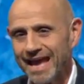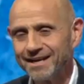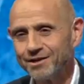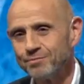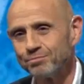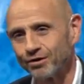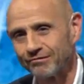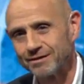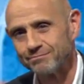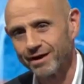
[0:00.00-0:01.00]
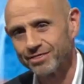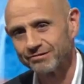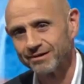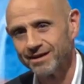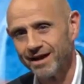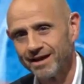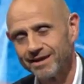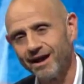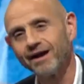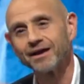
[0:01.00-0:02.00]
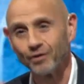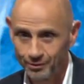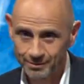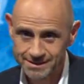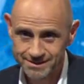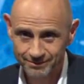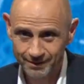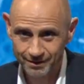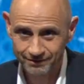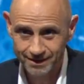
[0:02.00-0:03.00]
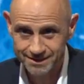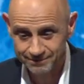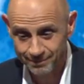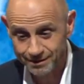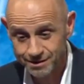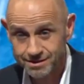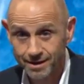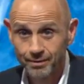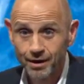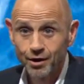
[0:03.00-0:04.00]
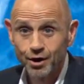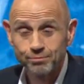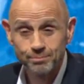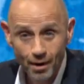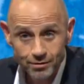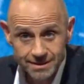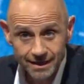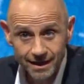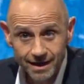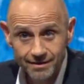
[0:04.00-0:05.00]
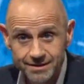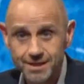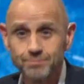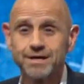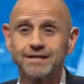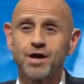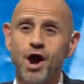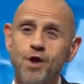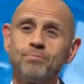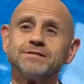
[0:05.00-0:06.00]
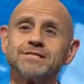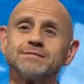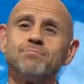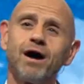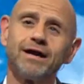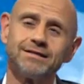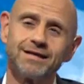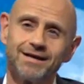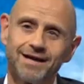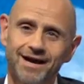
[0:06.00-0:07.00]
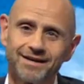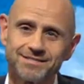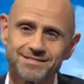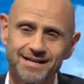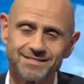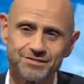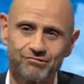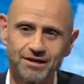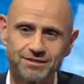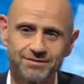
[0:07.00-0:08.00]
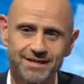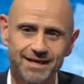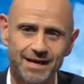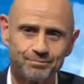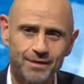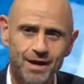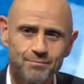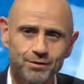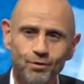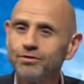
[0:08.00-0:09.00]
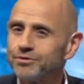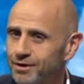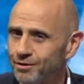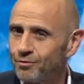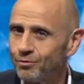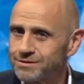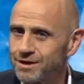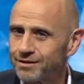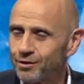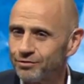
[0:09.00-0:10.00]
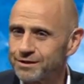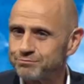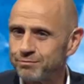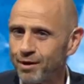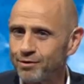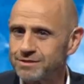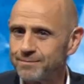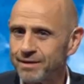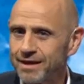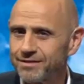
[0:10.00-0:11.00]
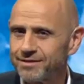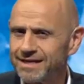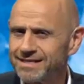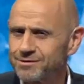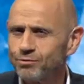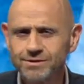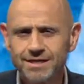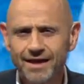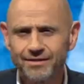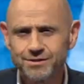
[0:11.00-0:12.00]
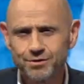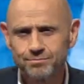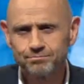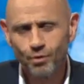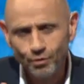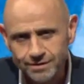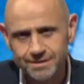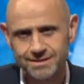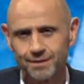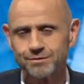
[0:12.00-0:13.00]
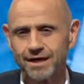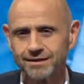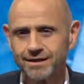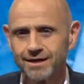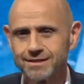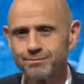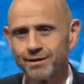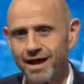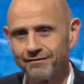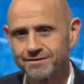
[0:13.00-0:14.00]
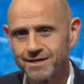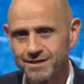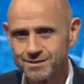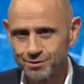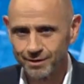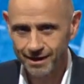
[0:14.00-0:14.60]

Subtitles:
in a new book written by three young economists from the University of Manchester, who are proposing the subject opens its mind and extends its range of thinking. But also the authors propose that it is altogether too important a subject to be left to